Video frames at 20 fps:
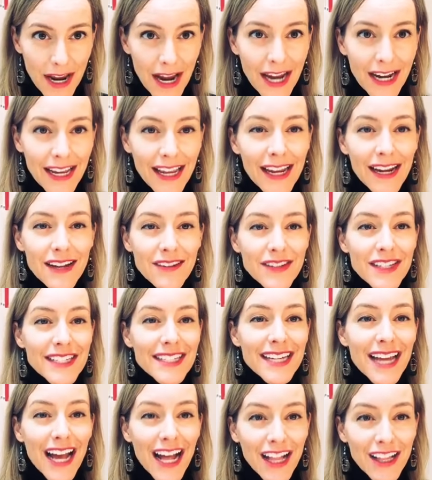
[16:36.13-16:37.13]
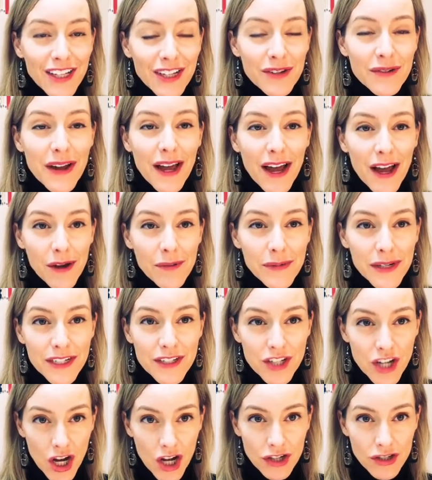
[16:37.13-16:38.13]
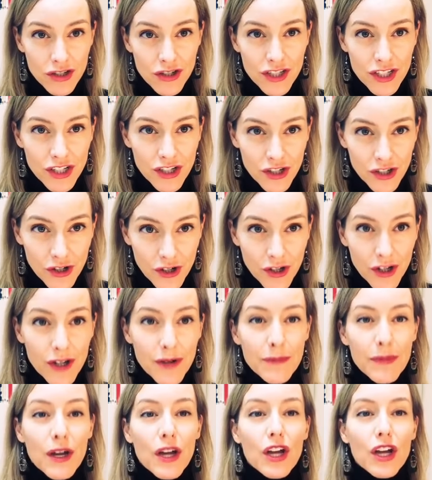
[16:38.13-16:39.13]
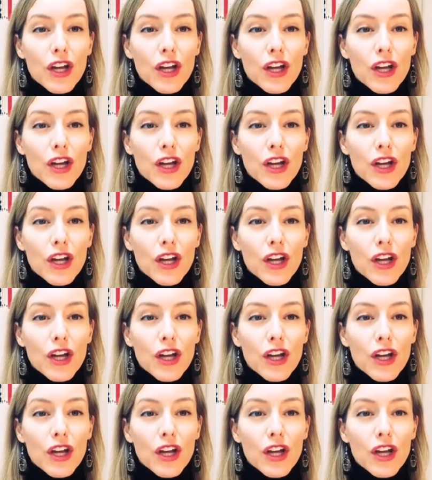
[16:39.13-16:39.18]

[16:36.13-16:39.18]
I can't even tell you how many doctors in Europe